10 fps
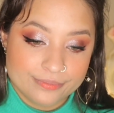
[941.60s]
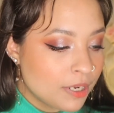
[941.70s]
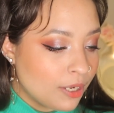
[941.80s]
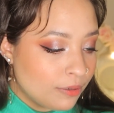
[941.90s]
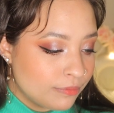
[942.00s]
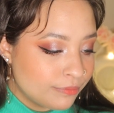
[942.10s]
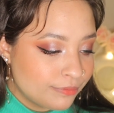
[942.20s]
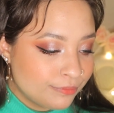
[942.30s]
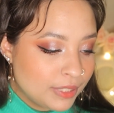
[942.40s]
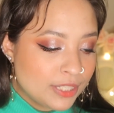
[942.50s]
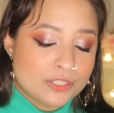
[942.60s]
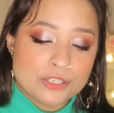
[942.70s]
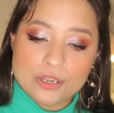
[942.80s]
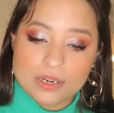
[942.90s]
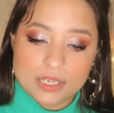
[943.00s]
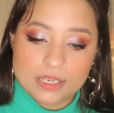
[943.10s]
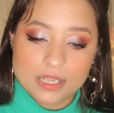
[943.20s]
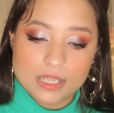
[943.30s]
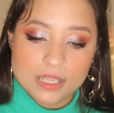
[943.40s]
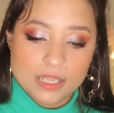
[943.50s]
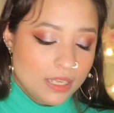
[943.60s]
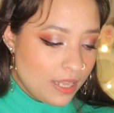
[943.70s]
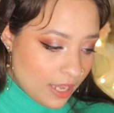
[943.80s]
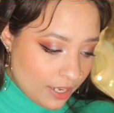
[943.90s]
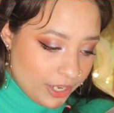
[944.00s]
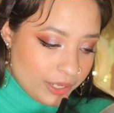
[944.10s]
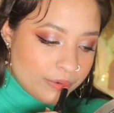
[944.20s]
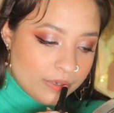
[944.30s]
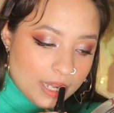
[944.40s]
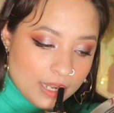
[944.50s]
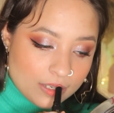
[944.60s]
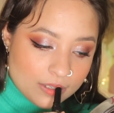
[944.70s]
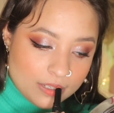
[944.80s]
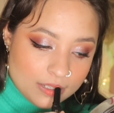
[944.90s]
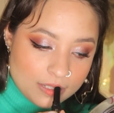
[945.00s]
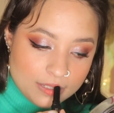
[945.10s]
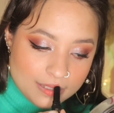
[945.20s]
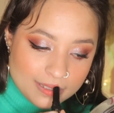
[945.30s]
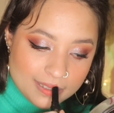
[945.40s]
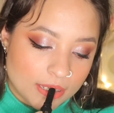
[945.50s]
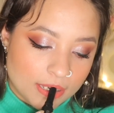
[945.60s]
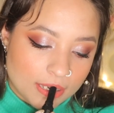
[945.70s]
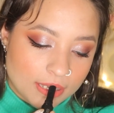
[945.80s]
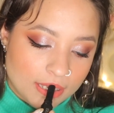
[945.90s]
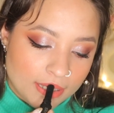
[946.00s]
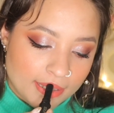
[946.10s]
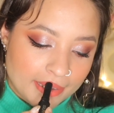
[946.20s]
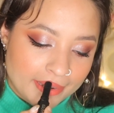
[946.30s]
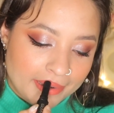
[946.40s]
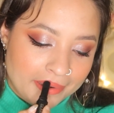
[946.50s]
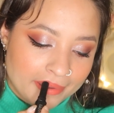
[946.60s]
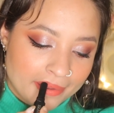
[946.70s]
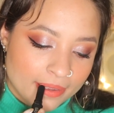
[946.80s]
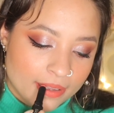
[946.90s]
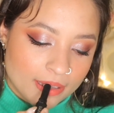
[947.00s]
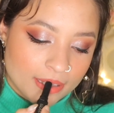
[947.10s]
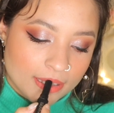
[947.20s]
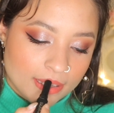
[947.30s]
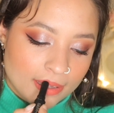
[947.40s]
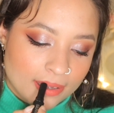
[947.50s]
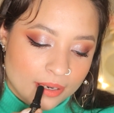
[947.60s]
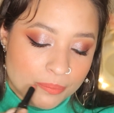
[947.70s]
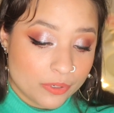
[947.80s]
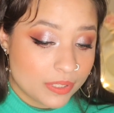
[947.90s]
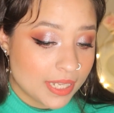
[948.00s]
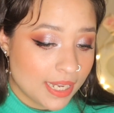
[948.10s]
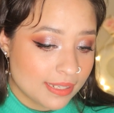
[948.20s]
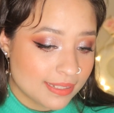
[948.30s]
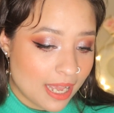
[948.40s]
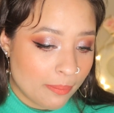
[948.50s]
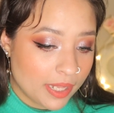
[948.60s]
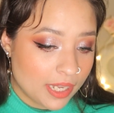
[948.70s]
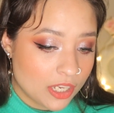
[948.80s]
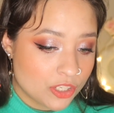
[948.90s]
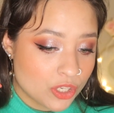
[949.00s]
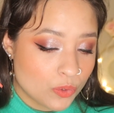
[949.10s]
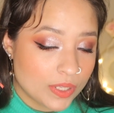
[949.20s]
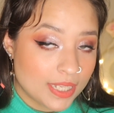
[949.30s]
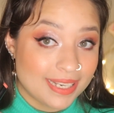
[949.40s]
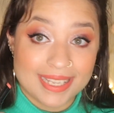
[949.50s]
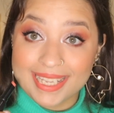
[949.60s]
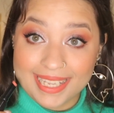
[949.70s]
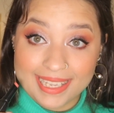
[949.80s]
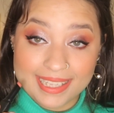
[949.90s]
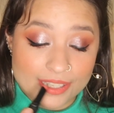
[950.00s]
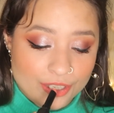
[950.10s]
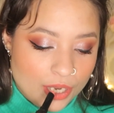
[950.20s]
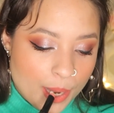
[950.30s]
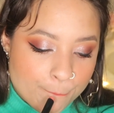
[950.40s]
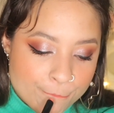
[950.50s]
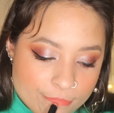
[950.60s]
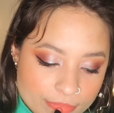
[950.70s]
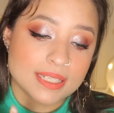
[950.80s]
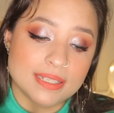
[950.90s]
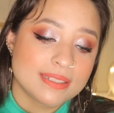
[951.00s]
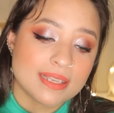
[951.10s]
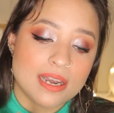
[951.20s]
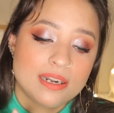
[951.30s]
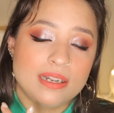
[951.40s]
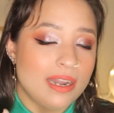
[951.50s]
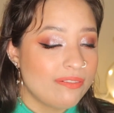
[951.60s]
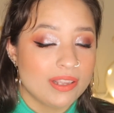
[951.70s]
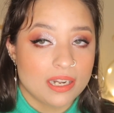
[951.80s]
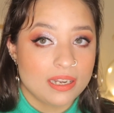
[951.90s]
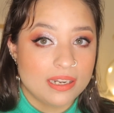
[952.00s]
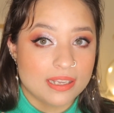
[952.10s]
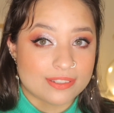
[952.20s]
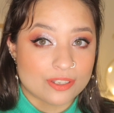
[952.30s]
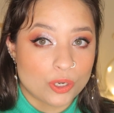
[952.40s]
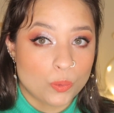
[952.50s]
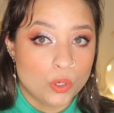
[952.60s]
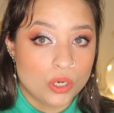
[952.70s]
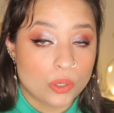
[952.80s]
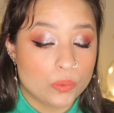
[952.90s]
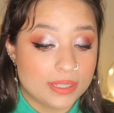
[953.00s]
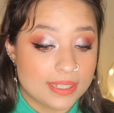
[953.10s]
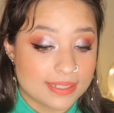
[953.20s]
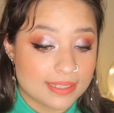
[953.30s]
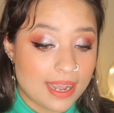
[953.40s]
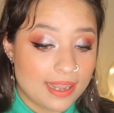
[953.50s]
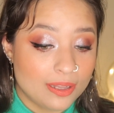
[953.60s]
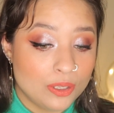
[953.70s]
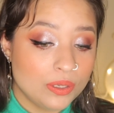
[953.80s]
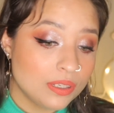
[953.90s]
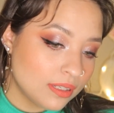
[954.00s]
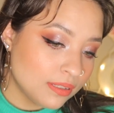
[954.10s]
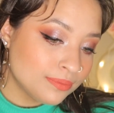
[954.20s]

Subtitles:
No, it's not nude at all, and I can't get a precise application with it either. So, this color definitely does not work with this eye look.